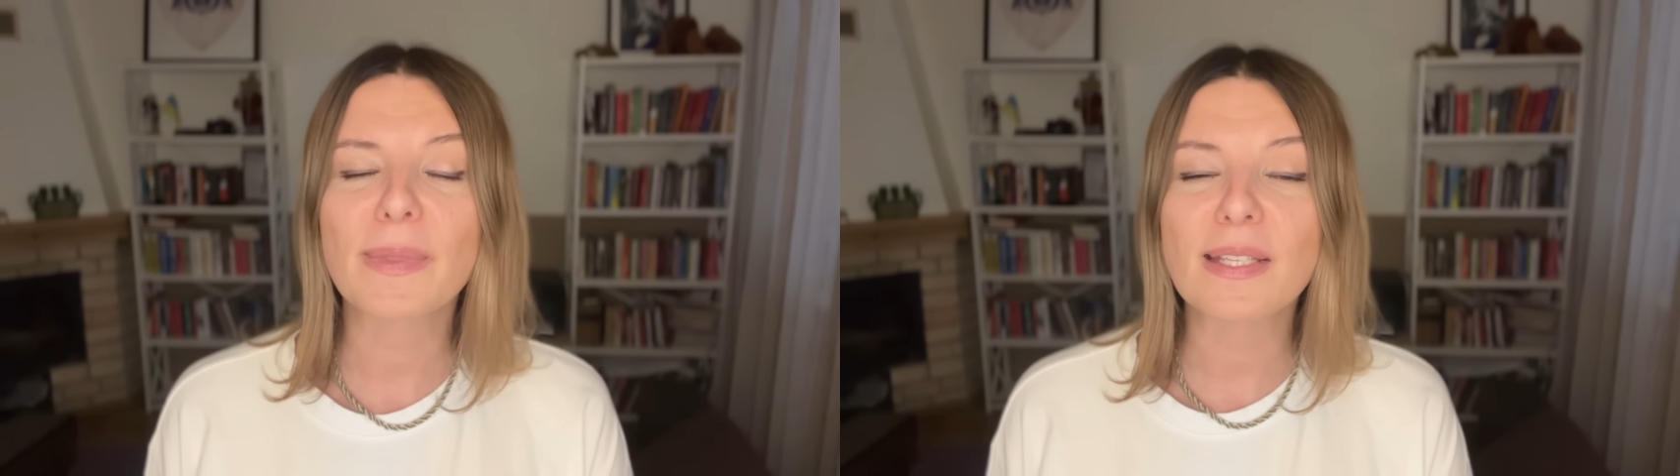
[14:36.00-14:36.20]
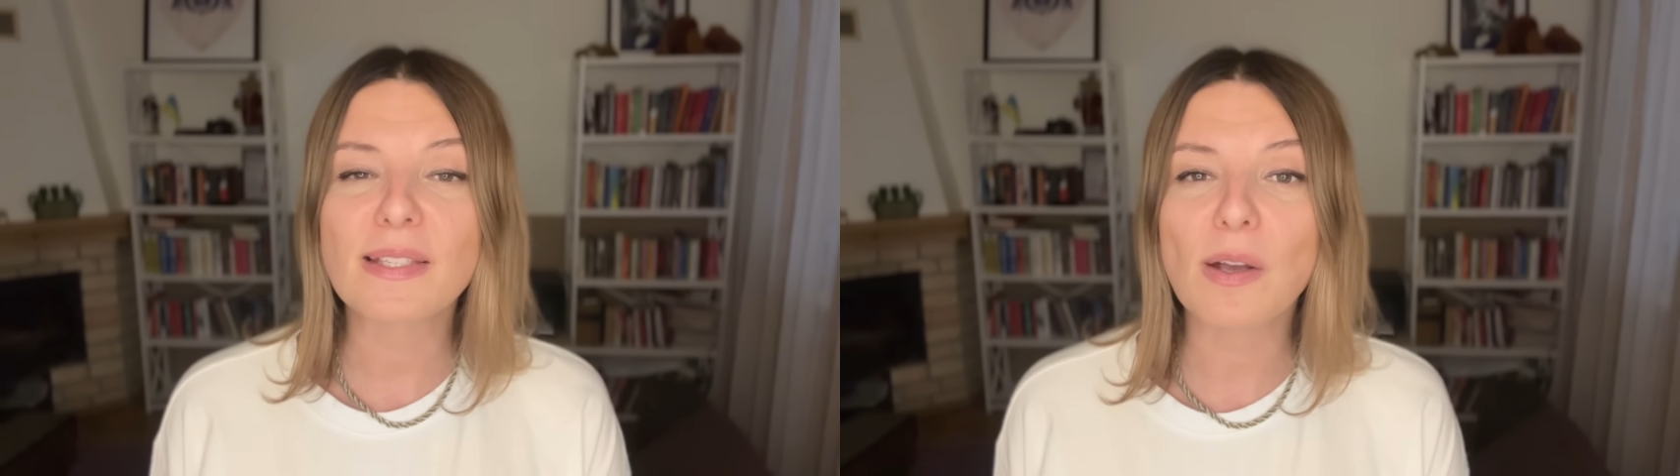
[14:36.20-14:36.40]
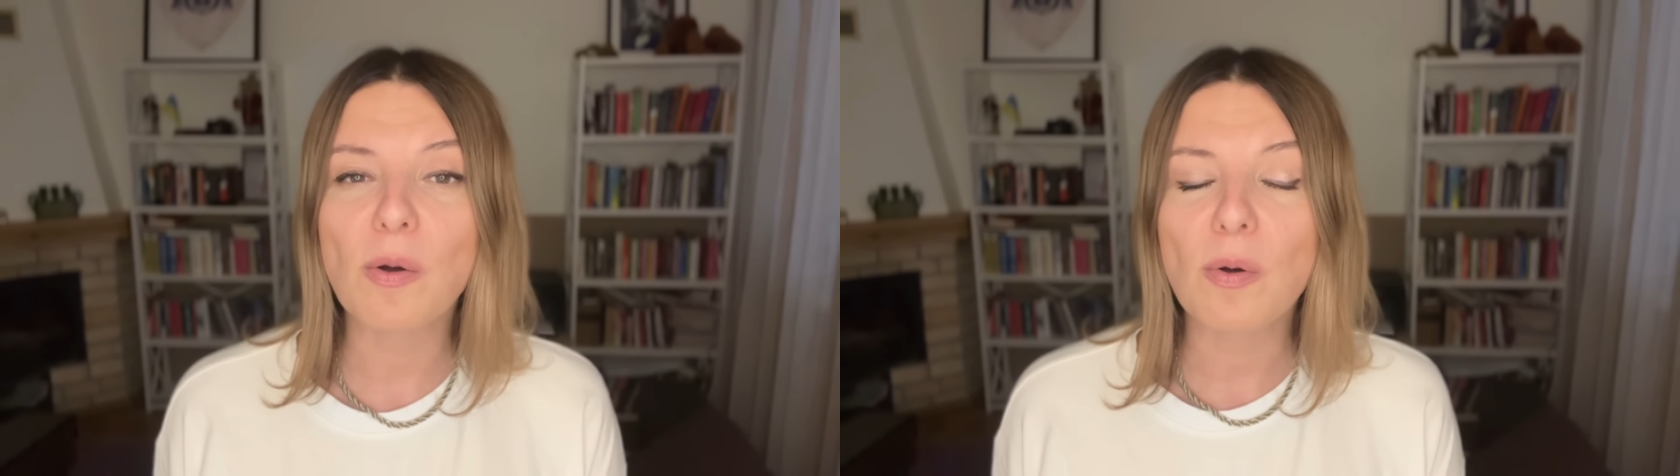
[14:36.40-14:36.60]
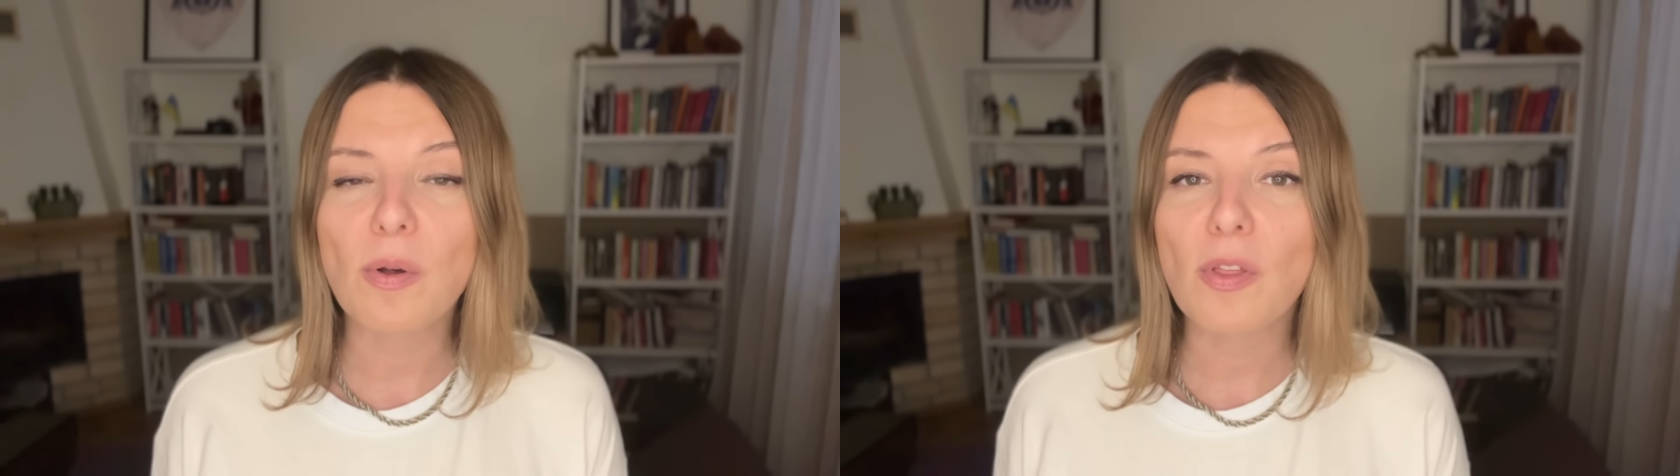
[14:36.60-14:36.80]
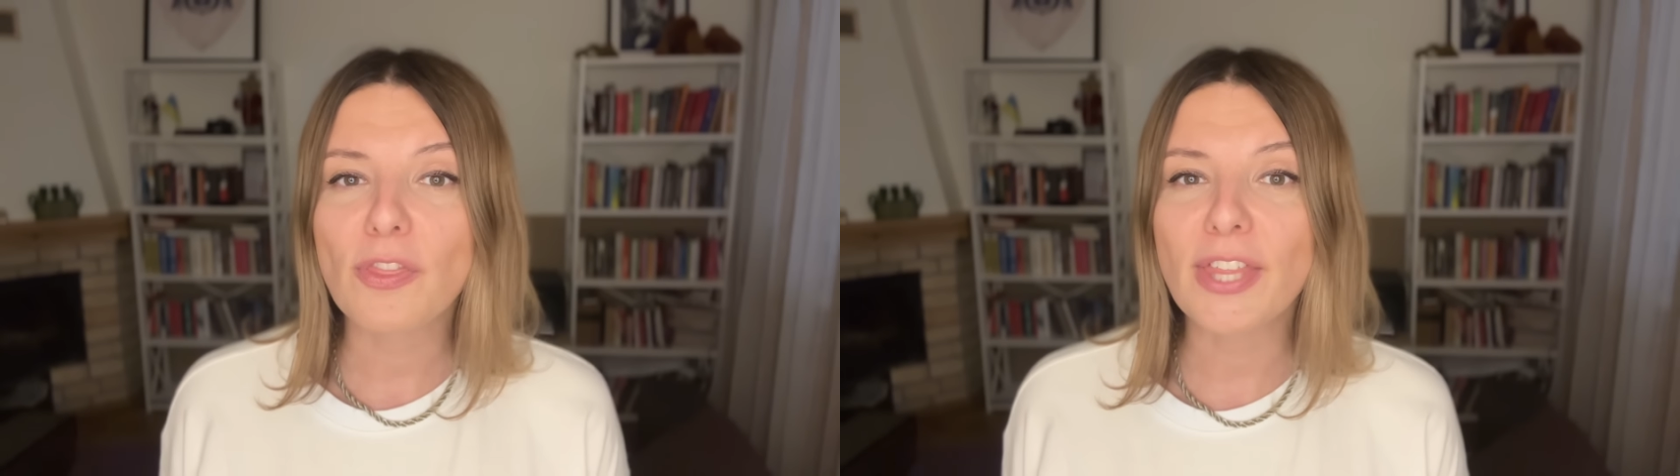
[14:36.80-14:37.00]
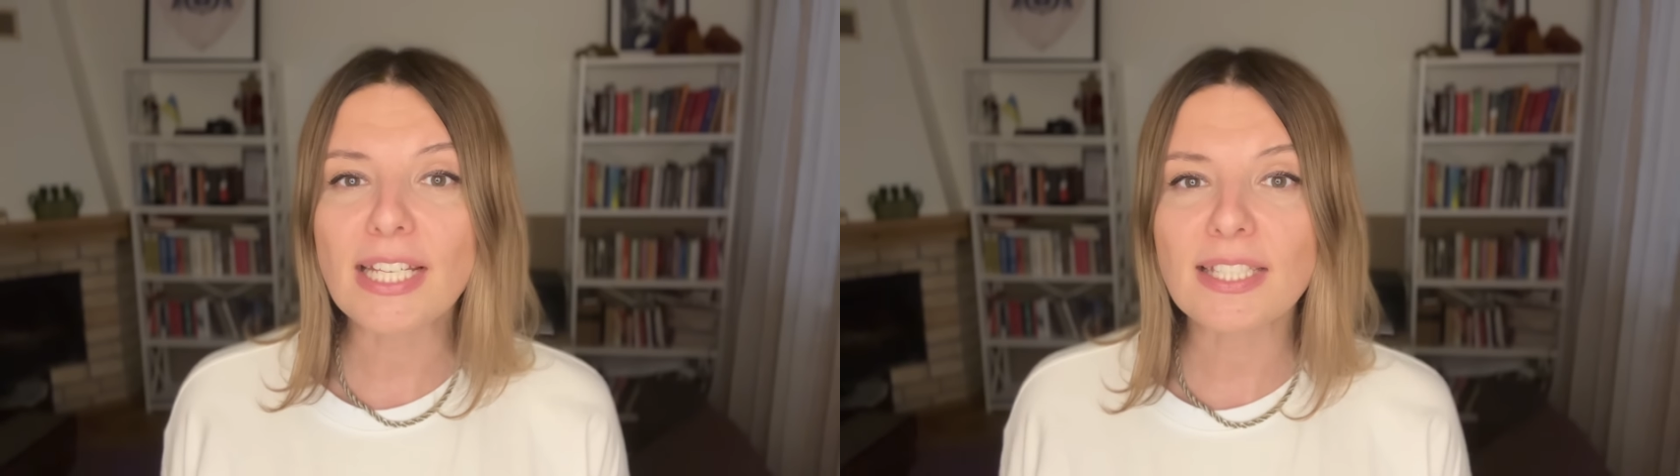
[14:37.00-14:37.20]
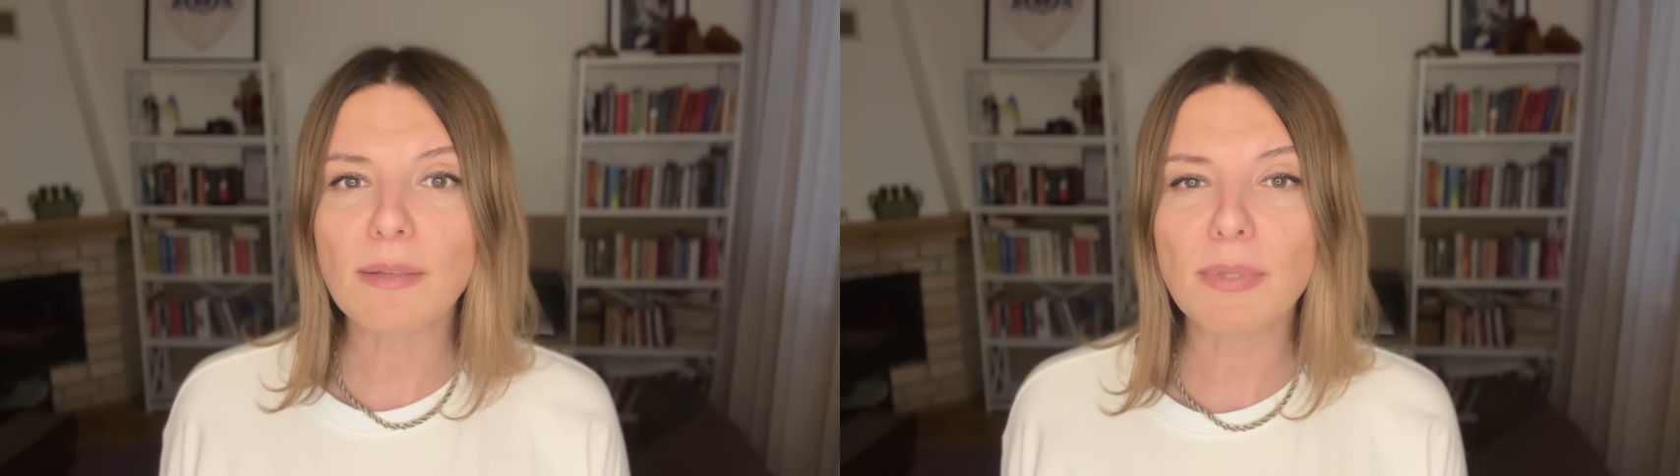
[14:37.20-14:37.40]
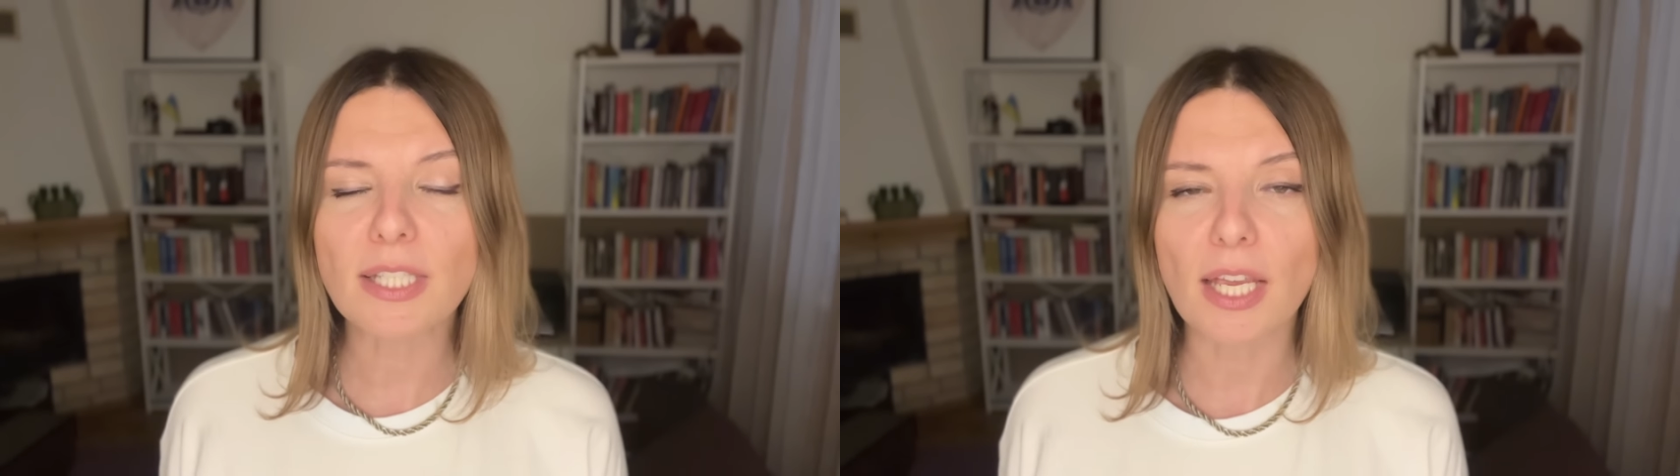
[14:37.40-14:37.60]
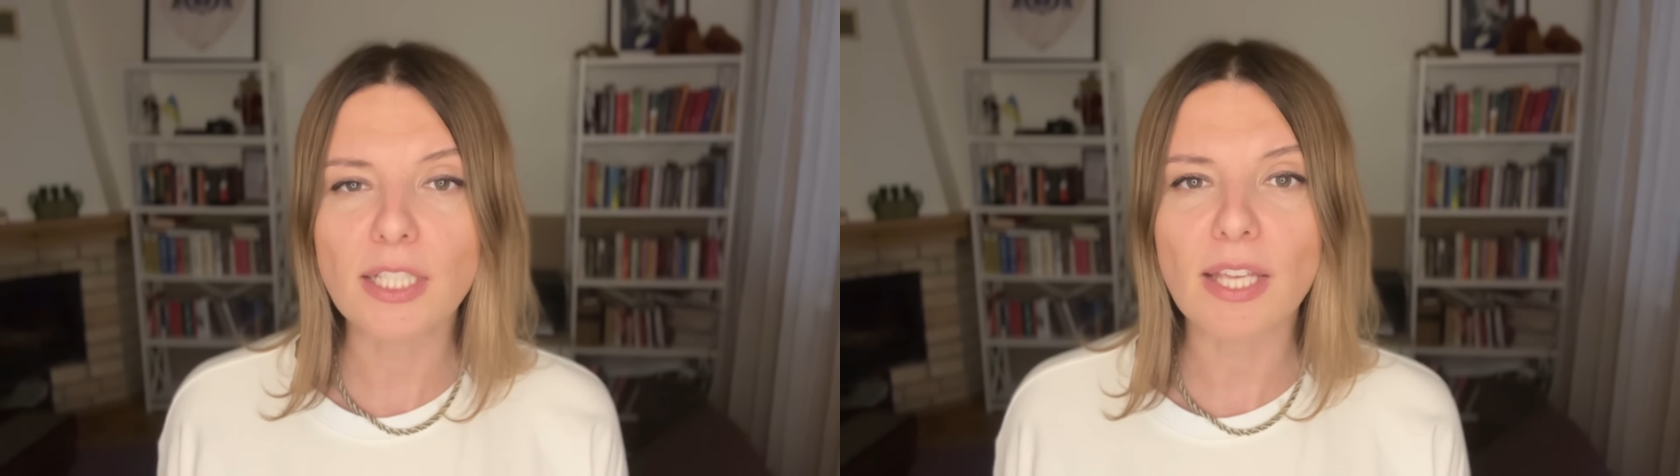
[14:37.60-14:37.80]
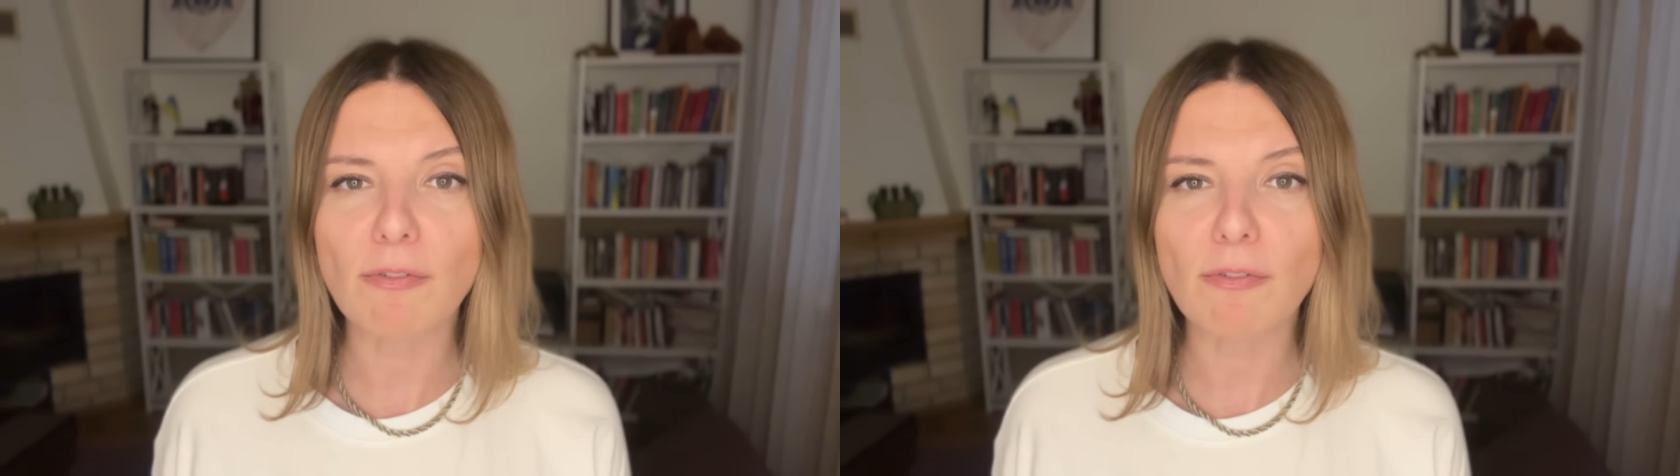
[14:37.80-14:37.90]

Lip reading: So they simply say